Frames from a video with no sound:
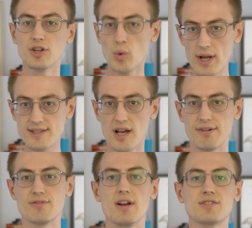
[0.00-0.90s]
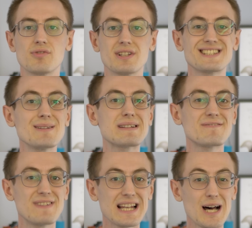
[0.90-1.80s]
quick service restaurants seem to
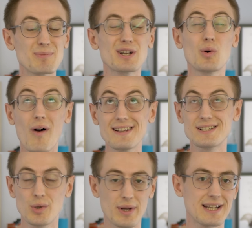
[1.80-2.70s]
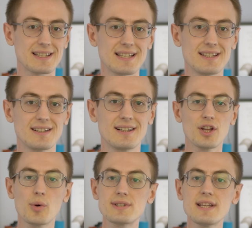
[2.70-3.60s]
fill up quite quickly. The
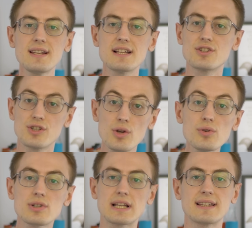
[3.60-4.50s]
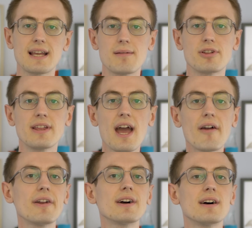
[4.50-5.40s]
cuisine is usually themed to the
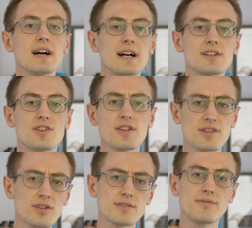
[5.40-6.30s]
area, so there's a lot of